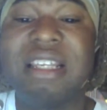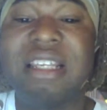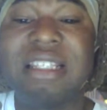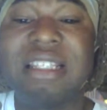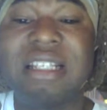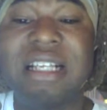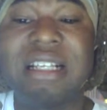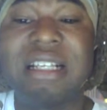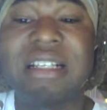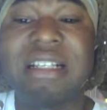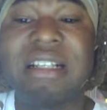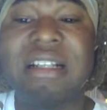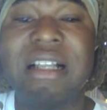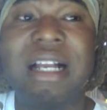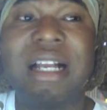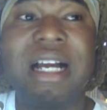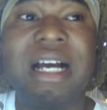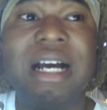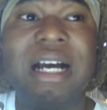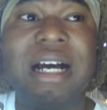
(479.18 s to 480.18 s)
this
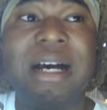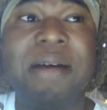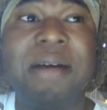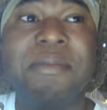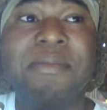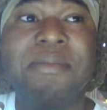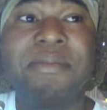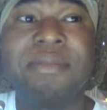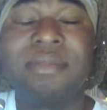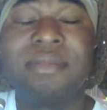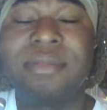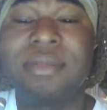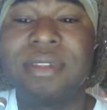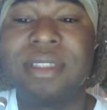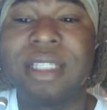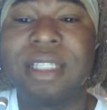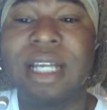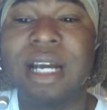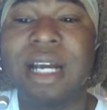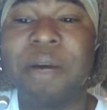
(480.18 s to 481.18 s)
little
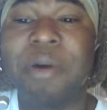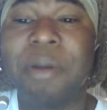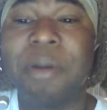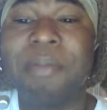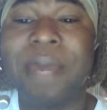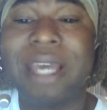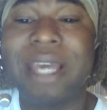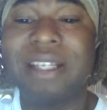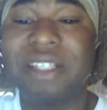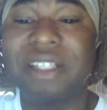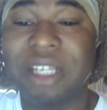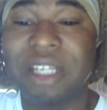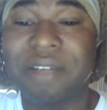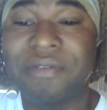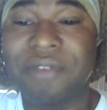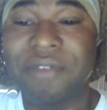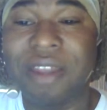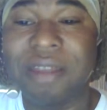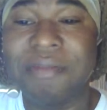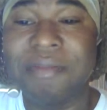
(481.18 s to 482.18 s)
our
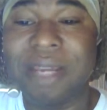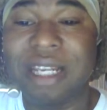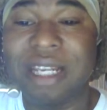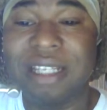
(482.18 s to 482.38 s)
pension for the